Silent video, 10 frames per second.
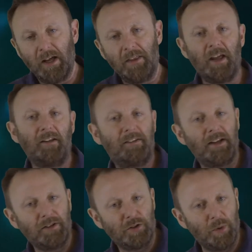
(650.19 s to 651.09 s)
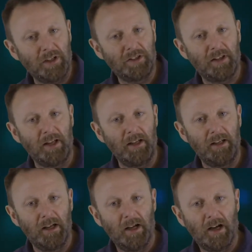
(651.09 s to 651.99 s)
The extent to which they
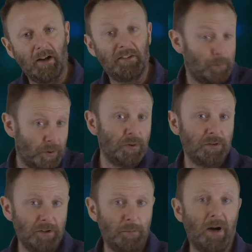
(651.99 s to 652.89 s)
are supported